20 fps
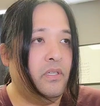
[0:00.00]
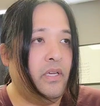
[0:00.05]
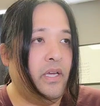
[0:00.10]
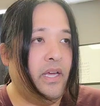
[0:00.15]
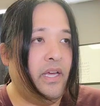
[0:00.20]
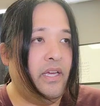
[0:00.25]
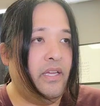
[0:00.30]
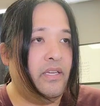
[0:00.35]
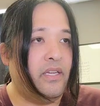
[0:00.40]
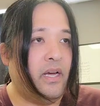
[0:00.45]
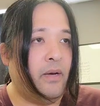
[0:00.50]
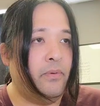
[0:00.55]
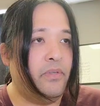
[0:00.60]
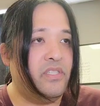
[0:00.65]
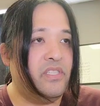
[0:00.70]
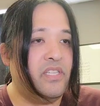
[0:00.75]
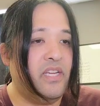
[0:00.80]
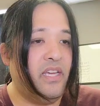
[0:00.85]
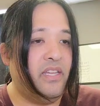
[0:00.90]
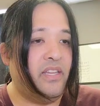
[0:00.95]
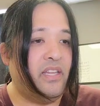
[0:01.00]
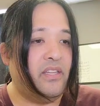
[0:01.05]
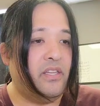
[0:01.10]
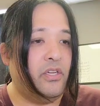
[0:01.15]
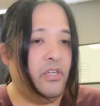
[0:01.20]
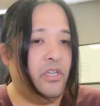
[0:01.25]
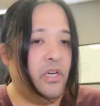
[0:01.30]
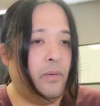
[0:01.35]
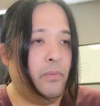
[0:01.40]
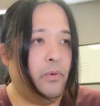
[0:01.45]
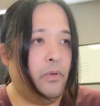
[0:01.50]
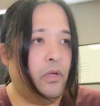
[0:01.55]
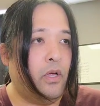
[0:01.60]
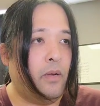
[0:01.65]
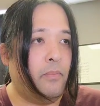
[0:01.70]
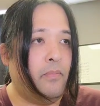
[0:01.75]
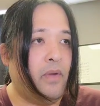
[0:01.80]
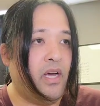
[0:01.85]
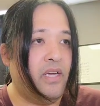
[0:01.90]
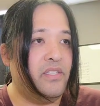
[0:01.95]
and I would say that the double
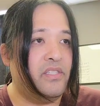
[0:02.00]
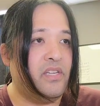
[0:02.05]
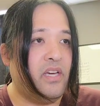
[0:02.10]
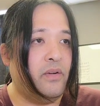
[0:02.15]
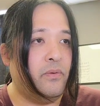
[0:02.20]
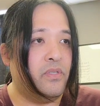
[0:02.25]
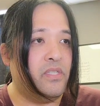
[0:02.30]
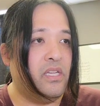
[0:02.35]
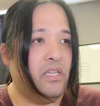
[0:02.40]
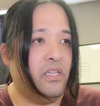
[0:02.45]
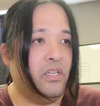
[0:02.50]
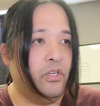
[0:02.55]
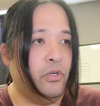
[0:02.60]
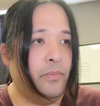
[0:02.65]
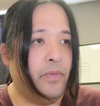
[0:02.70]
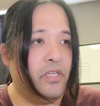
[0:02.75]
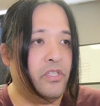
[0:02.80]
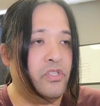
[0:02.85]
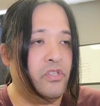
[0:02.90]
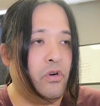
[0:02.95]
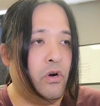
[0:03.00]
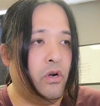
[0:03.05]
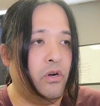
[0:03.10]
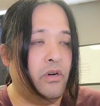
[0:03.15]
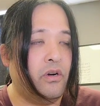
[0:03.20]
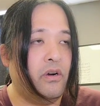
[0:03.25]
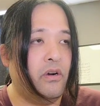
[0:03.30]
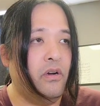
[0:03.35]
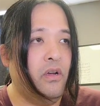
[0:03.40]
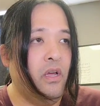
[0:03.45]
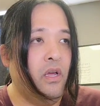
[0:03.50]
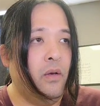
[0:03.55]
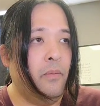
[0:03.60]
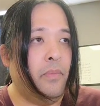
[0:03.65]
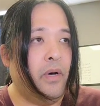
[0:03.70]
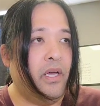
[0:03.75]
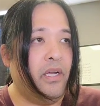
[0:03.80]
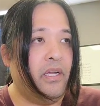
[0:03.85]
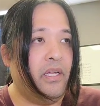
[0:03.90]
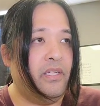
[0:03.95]
on my side was a little bit stronger,
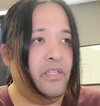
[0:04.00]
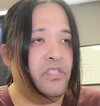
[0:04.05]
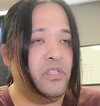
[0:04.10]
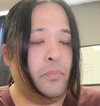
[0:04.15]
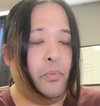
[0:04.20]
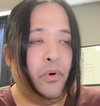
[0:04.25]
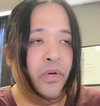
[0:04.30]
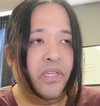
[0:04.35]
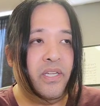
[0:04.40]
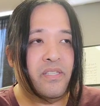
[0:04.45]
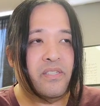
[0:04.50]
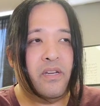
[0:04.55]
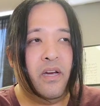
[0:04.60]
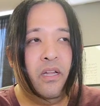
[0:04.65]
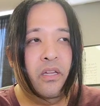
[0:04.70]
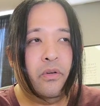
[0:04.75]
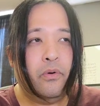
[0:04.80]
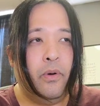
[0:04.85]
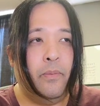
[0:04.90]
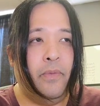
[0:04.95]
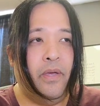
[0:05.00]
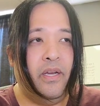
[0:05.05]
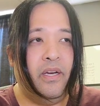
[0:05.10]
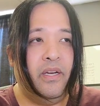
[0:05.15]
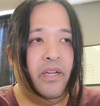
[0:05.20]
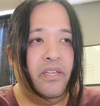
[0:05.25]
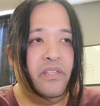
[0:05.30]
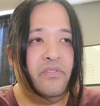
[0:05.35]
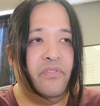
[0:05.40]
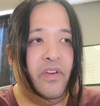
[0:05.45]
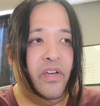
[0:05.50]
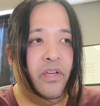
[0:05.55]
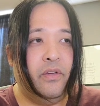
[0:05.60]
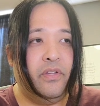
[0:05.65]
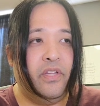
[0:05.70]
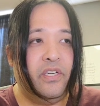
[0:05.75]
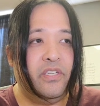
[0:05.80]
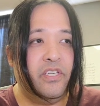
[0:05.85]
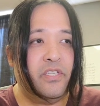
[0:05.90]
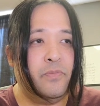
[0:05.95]
but this is a point that Scholagrim made in his video,
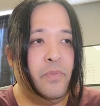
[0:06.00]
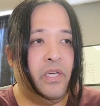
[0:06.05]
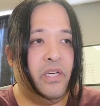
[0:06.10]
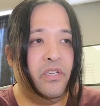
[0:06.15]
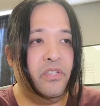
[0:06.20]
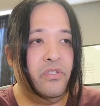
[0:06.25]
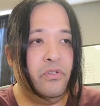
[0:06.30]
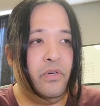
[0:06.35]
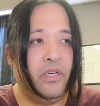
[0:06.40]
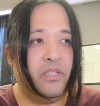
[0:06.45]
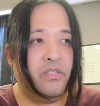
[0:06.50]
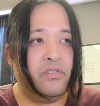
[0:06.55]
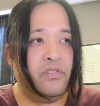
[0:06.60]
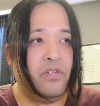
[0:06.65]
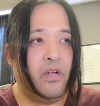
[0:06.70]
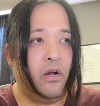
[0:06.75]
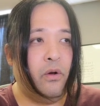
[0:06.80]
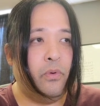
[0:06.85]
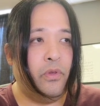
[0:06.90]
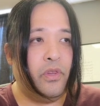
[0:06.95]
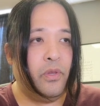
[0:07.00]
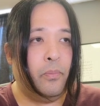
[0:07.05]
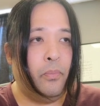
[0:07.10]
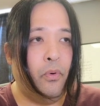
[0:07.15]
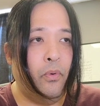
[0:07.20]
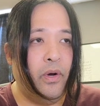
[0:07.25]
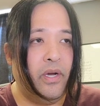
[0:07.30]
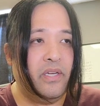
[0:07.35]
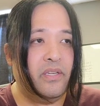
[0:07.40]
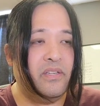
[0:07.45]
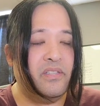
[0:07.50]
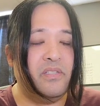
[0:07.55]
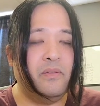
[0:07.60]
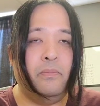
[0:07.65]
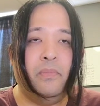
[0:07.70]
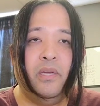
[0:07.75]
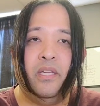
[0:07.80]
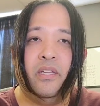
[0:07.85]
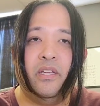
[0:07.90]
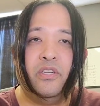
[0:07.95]
that just because you get stuck with the point doesn't
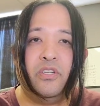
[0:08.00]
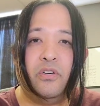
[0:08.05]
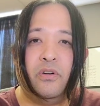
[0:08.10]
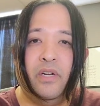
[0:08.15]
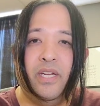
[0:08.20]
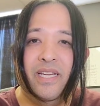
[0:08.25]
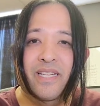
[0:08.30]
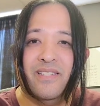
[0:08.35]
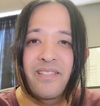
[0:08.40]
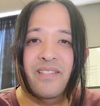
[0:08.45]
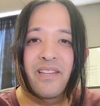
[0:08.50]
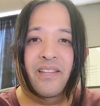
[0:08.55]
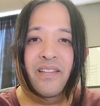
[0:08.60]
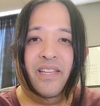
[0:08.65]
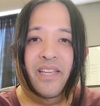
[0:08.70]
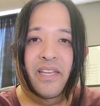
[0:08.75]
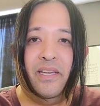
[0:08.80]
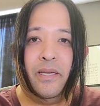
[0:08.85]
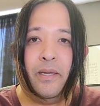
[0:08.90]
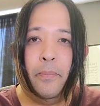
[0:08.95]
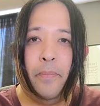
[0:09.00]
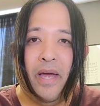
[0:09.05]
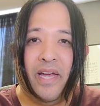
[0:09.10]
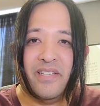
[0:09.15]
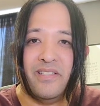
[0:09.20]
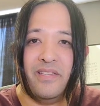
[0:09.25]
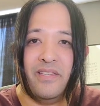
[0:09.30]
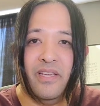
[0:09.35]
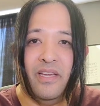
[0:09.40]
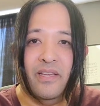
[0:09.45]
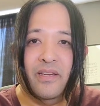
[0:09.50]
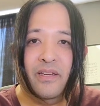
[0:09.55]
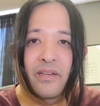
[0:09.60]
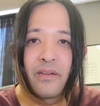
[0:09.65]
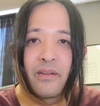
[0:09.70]
mean that you're instantly incapacitated.